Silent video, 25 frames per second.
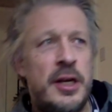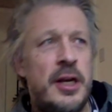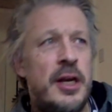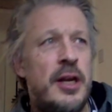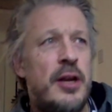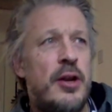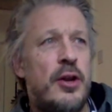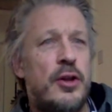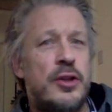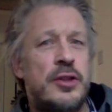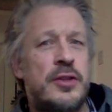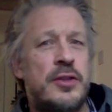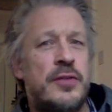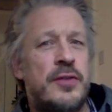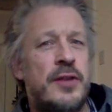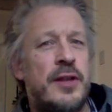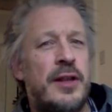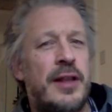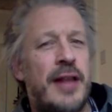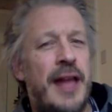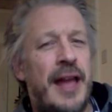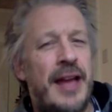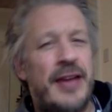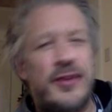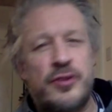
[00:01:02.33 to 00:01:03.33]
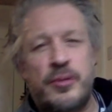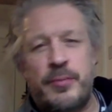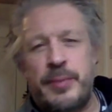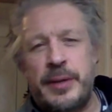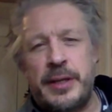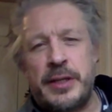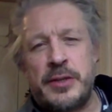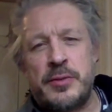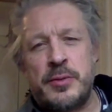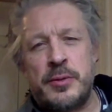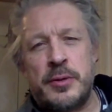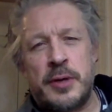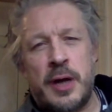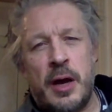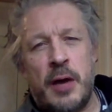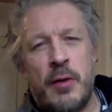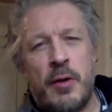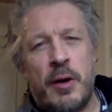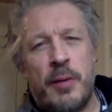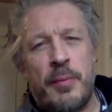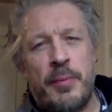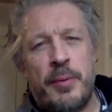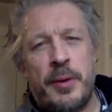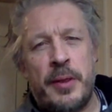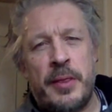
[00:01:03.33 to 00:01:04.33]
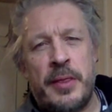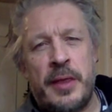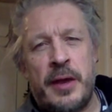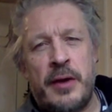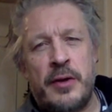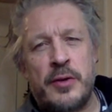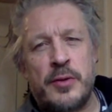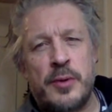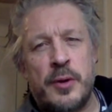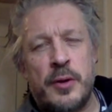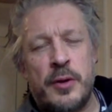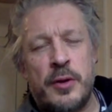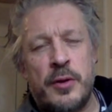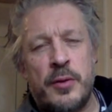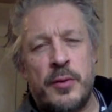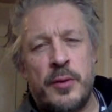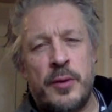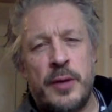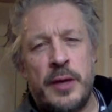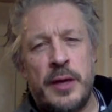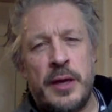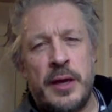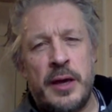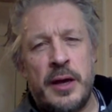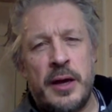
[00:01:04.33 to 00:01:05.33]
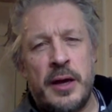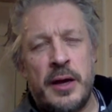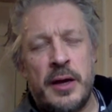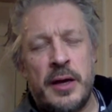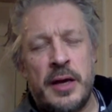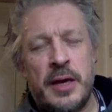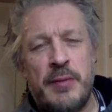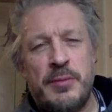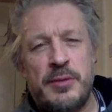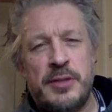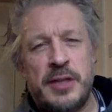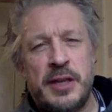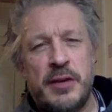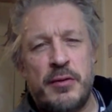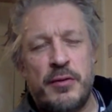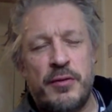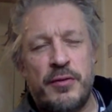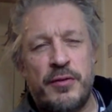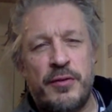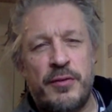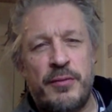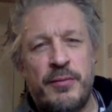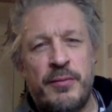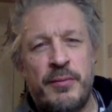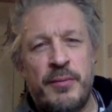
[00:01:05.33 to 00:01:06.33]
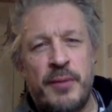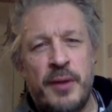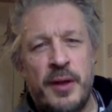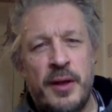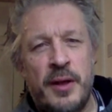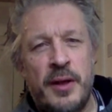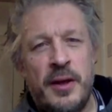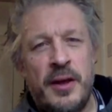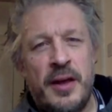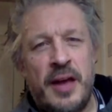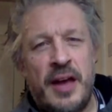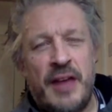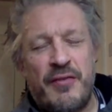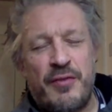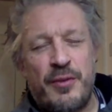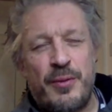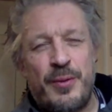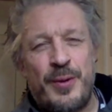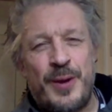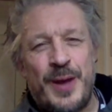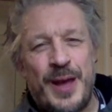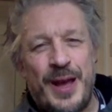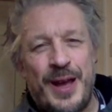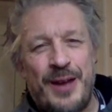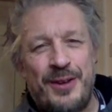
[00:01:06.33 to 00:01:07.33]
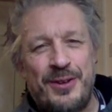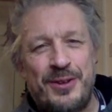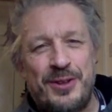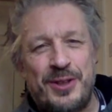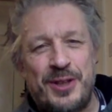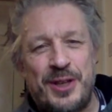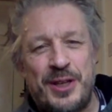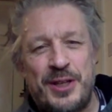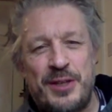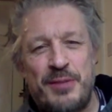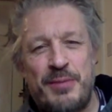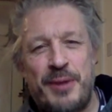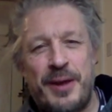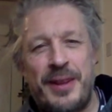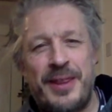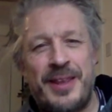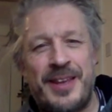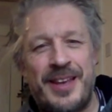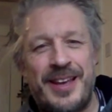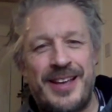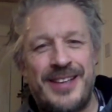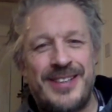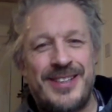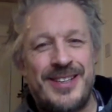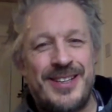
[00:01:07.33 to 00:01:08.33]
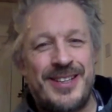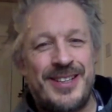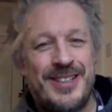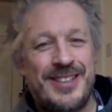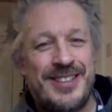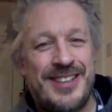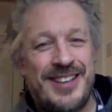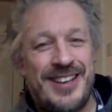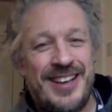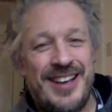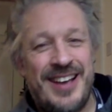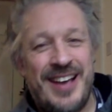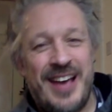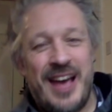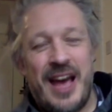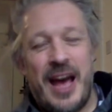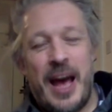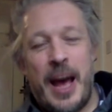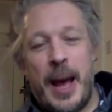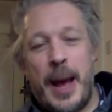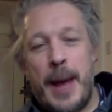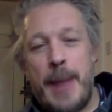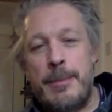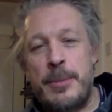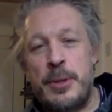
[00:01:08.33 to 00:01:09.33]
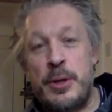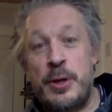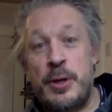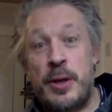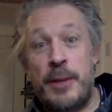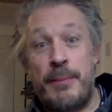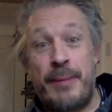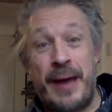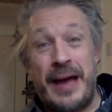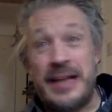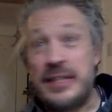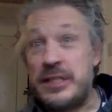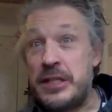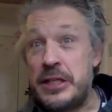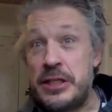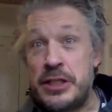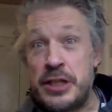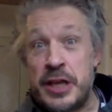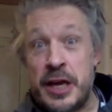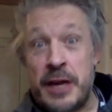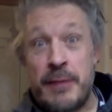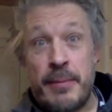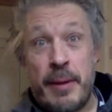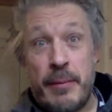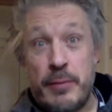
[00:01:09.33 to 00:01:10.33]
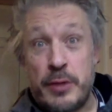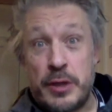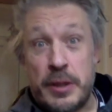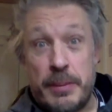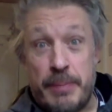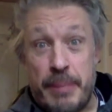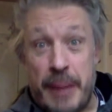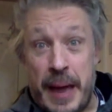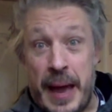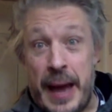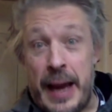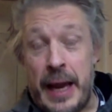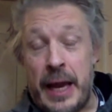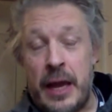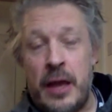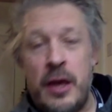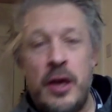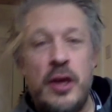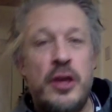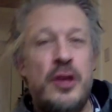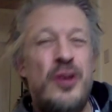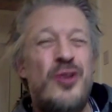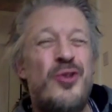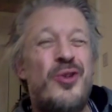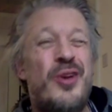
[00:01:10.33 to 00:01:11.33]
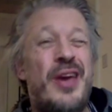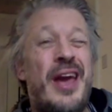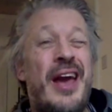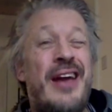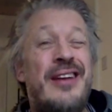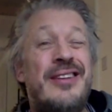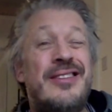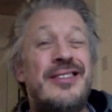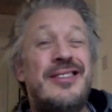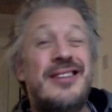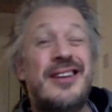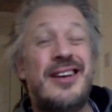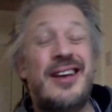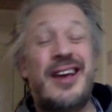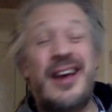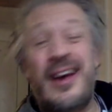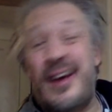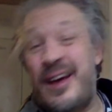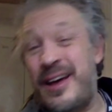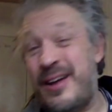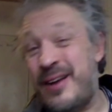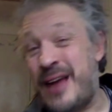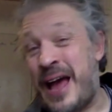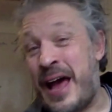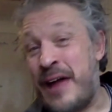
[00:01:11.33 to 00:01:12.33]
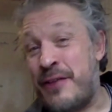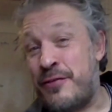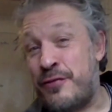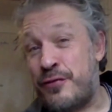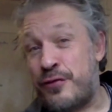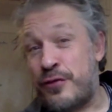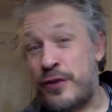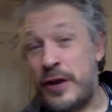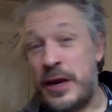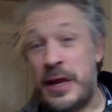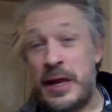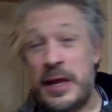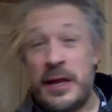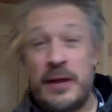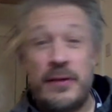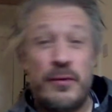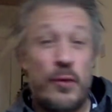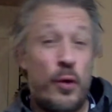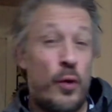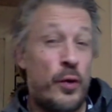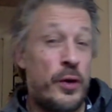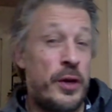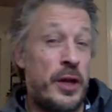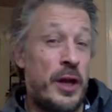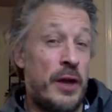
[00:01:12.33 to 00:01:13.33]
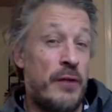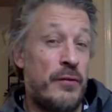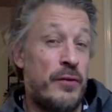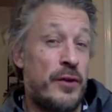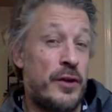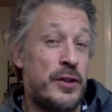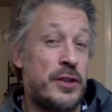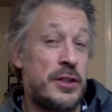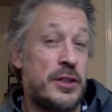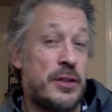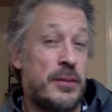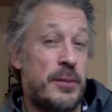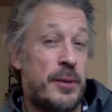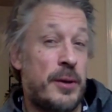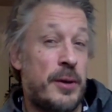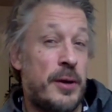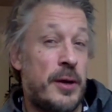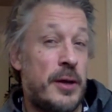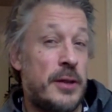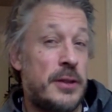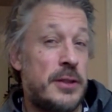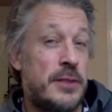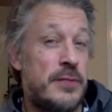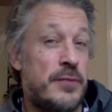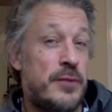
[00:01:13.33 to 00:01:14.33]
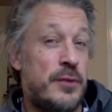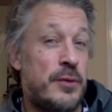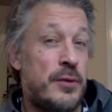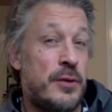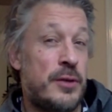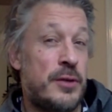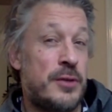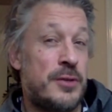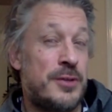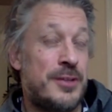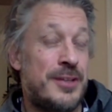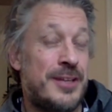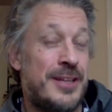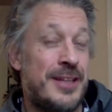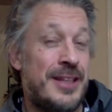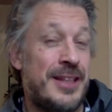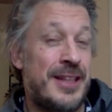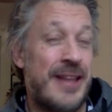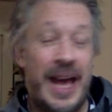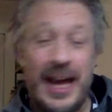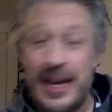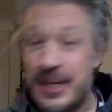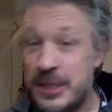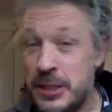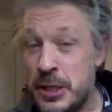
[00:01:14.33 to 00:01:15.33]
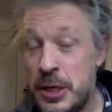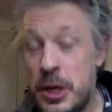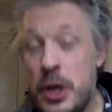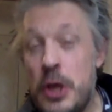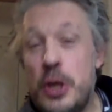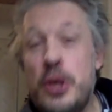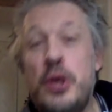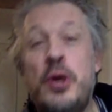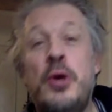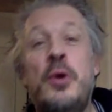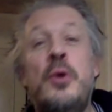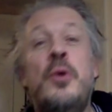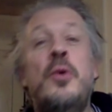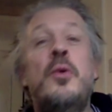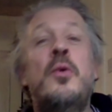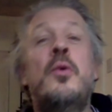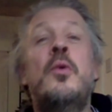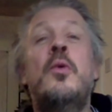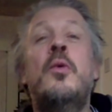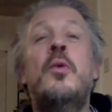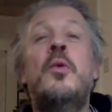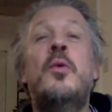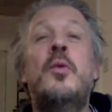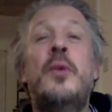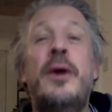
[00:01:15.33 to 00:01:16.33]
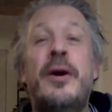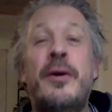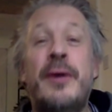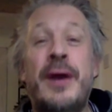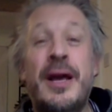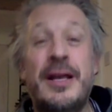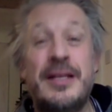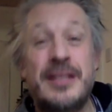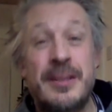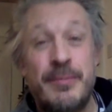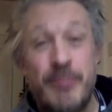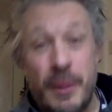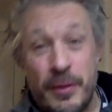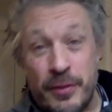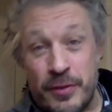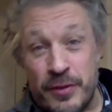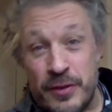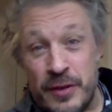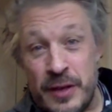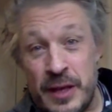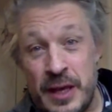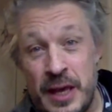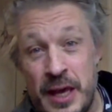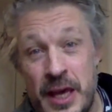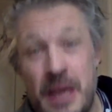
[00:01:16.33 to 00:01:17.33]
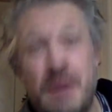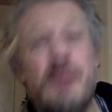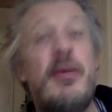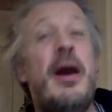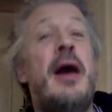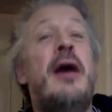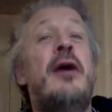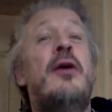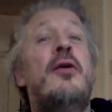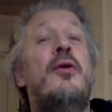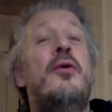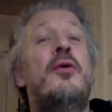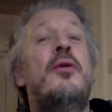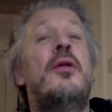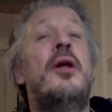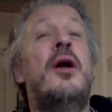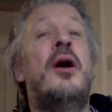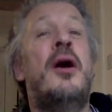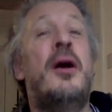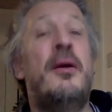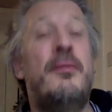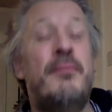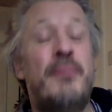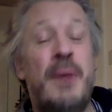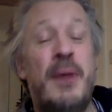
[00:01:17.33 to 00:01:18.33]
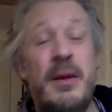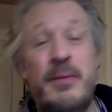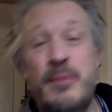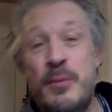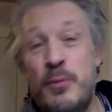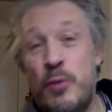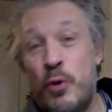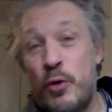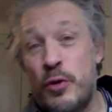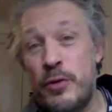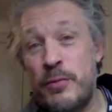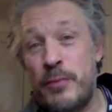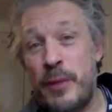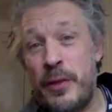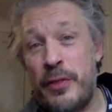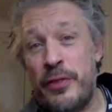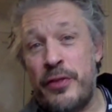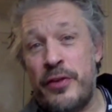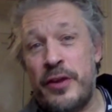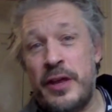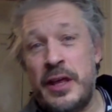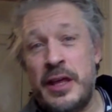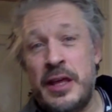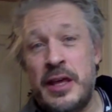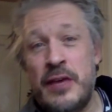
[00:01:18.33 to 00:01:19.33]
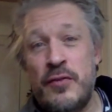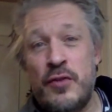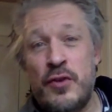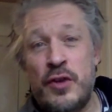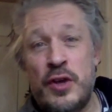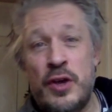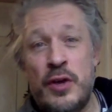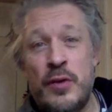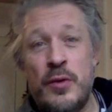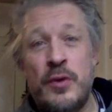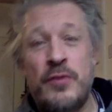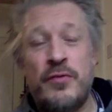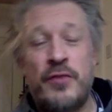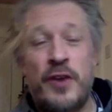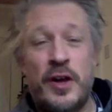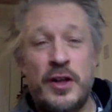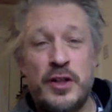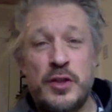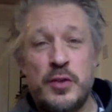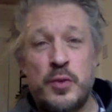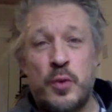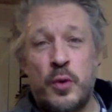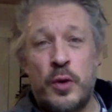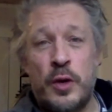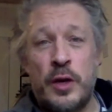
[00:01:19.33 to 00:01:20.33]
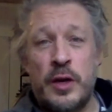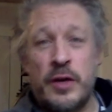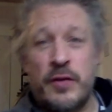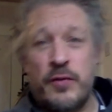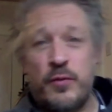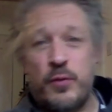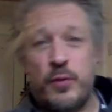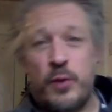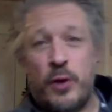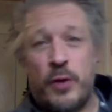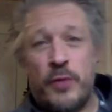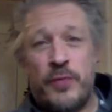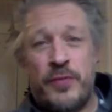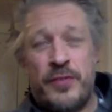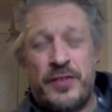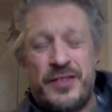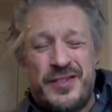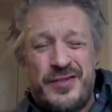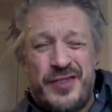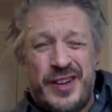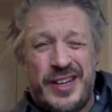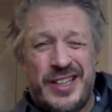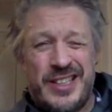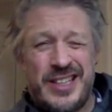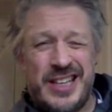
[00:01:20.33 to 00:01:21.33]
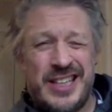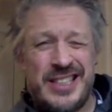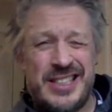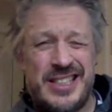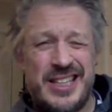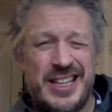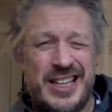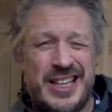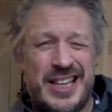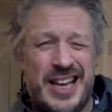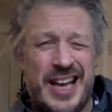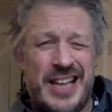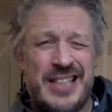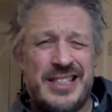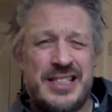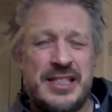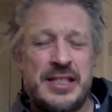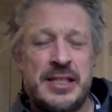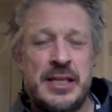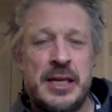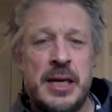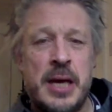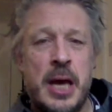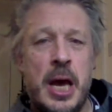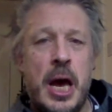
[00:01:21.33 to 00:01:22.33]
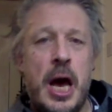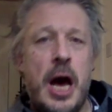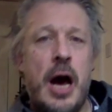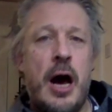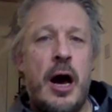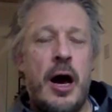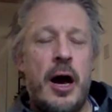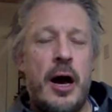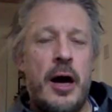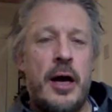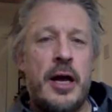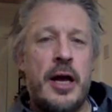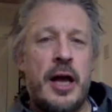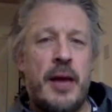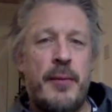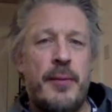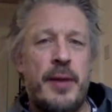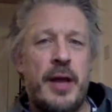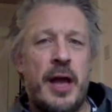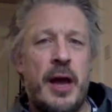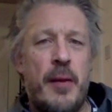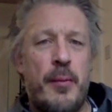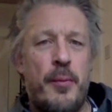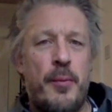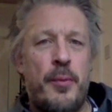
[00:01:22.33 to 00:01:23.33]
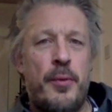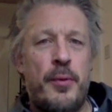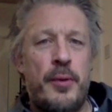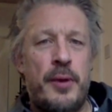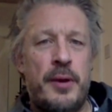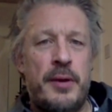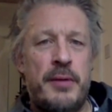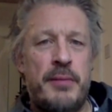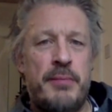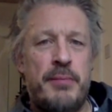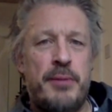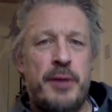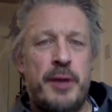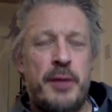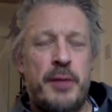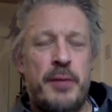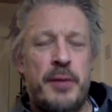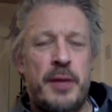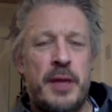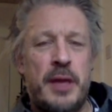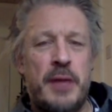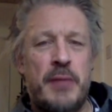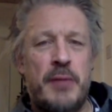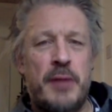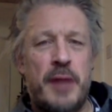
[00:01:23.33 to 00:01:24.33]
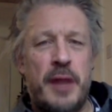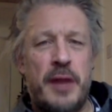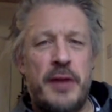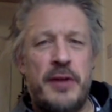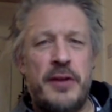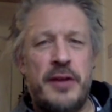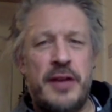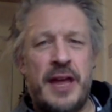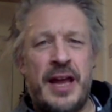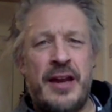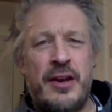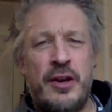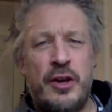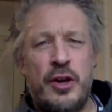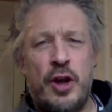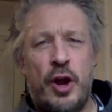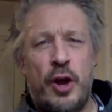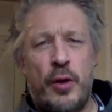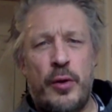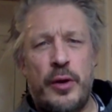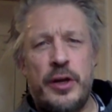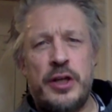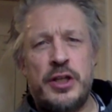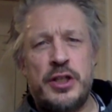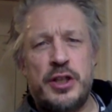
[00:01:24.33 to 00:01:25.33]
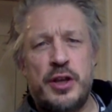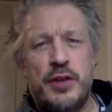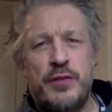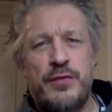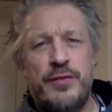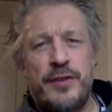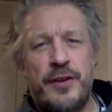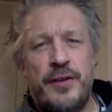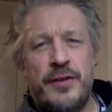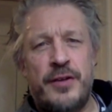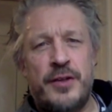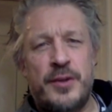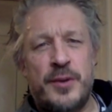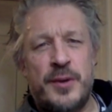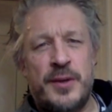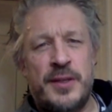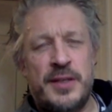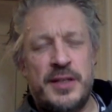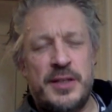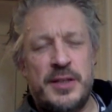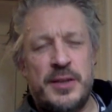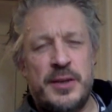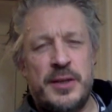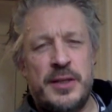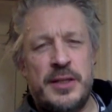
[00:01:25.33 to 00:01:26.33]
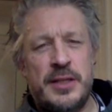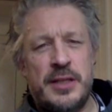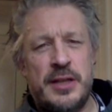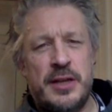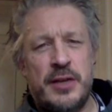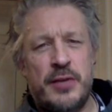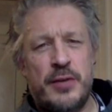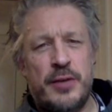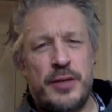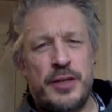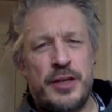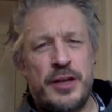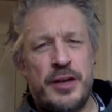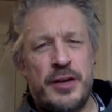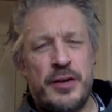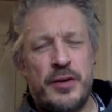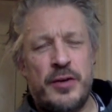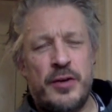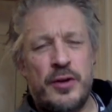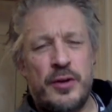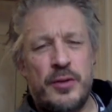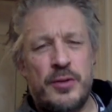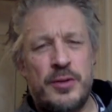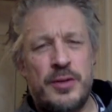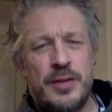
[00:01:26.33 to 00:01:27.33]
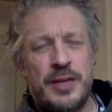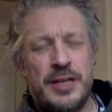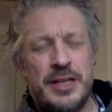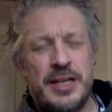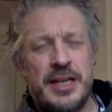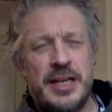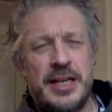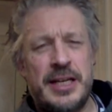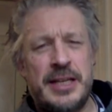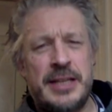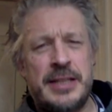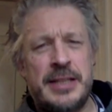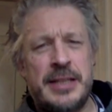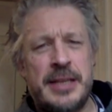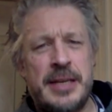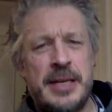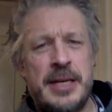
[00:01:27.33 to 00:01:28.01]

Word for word: Lots of little extra bits will go up in there as well that we uh, keep secret from everybody else unless you back the Kickstarter. Um, you get badges, you get a membership pack, you get uh, ad-free audio version of the podcast if you're interested in that. You will get a monthly email, um, maybe more than monthly, giving you advance warning of what fantastic guests are coming up. We're in Birmingham, London and Norwich so far in 2020. Go to richshane.com slash gigs.